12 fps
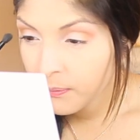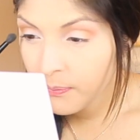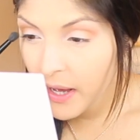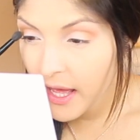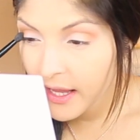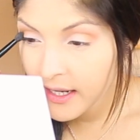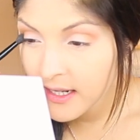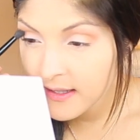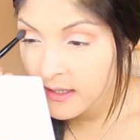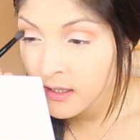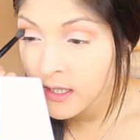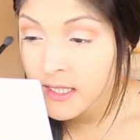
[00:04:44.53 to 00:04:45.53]
But it
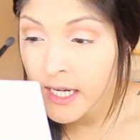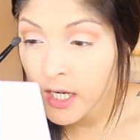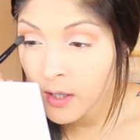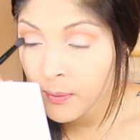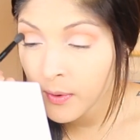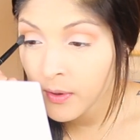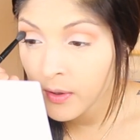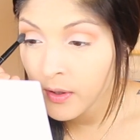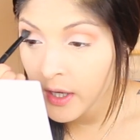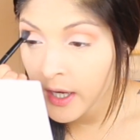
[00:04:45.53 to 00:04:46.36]
doesn't look terrible.